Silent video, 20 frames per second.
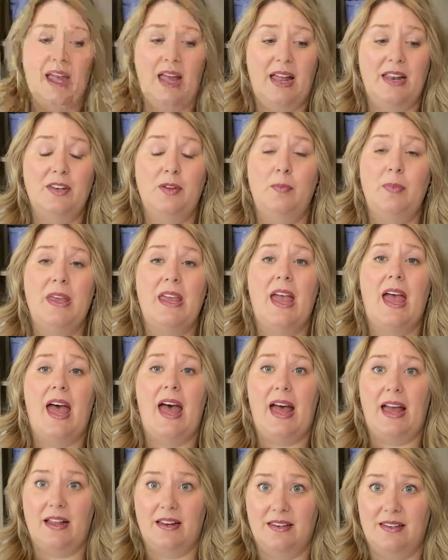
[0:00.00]
and to be
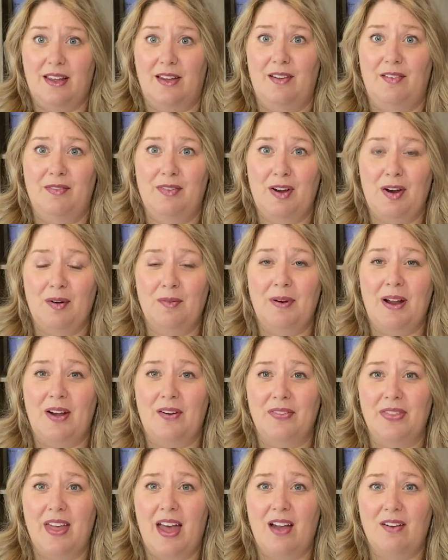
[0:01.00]
active
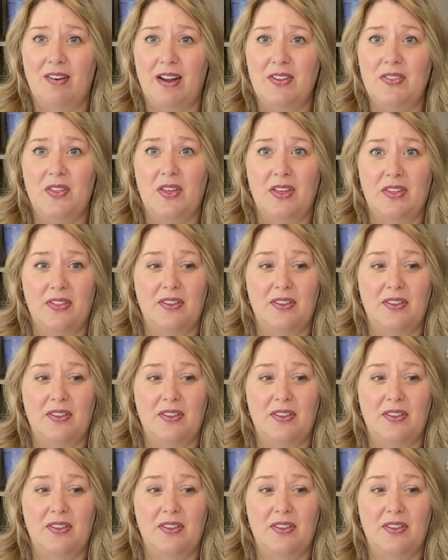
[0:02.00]
around that, right?